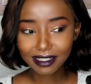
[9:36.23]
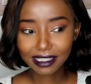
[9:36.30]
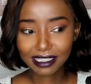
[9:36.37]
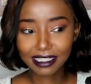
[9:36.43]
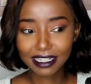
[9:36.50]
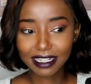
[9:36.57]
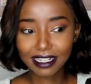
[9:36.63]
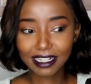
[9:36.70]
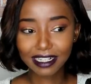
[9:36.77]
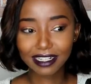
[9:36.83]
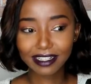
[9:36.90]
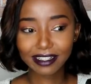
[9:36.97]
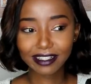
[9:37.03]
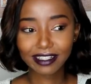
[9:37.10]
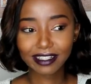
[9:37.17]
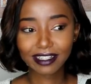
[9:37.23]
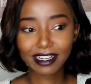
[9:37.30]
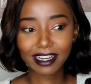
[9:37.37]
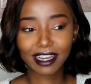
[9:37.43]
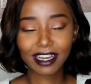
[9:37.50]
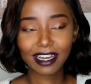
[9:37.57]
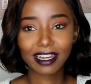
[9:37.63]
the
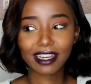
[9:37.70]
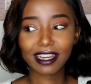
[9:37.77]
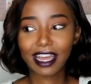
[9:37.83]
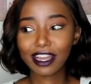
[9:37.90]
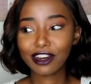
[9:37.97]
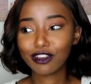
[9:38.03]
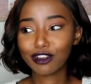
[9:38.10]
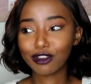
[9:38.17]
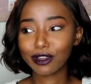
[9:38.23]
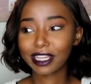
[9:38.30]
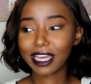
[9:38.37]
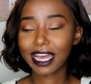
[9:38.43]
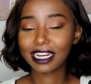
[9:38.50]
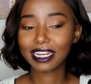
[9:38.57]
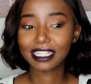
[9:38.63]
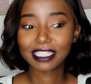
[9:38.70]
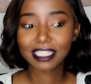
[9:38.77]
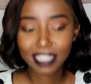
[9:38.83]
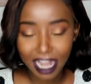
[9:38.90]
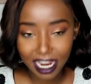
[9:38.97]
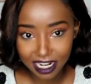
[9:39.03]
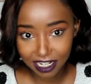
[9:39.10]

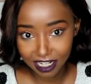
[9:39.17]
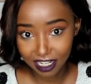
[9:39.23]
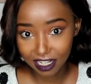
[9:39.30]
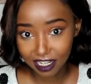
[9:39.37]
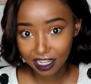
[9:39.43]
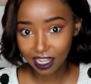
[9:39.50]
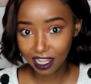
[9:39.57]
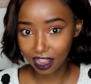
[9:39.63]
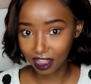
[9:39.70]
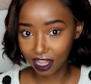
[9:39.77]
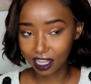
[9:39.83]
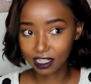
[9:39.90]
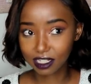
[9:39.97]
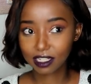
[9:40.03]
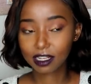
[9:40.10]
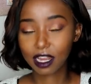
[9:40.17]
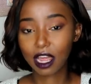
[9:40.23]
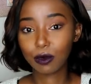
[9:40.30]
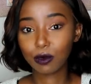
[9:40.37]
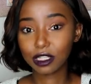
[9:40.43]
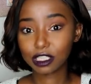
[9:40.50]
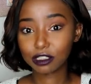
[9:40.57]
understanding that
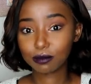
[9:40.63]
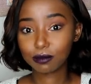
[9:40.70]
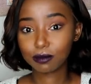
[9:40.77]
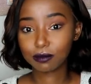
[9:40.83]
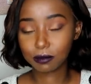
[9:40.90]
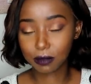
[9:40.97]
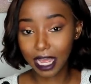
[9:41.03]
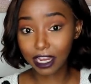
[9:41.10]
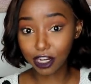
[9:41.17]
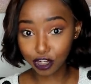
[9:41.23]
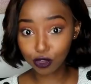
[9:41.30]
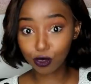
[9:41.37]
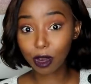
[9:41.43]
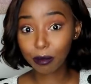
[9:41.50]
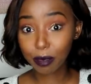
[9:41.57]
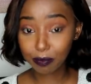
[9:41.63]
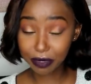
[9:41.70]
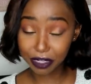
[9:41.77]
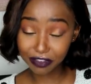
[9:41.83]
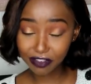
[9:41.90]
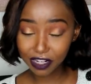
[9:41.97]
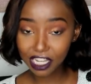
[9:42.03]
I grew up
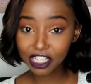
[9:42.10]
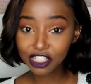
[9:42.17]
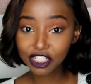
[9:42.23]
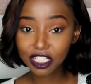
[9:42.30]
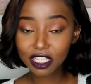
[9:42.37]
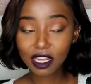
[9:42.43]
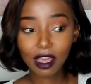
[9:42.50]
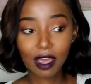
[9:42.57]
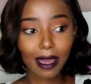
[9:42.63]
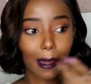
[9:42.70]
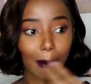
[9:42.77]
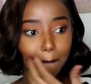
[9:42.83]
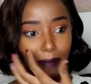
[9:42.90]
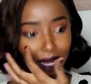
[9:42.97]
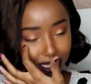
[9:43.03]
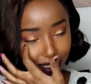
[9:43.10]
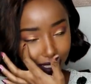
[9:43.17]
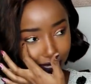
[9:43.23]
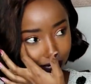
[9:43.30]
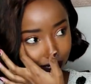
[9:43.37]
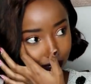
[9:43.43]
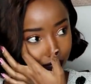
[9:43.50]
privileged, but
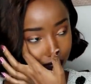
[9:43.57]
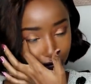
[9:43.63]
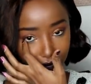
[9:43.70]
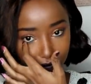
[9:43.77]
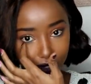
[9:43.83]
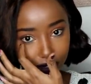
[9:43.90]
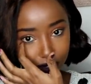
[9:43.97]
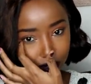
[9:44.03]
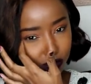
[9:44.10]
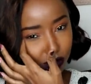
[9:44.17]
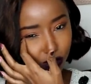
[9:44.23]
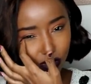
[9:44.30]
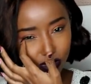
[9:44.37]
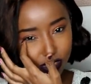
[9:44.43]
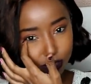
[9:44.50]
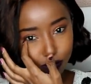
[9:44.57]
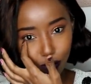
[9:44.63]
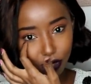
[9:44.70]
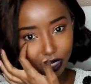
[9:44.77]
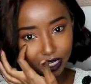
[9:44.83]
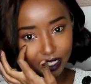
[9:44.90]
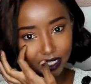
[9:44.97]
then not
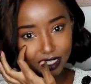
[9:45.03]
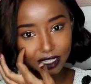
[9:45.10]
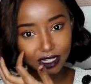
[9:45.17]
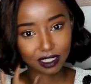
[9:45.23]
spoiled.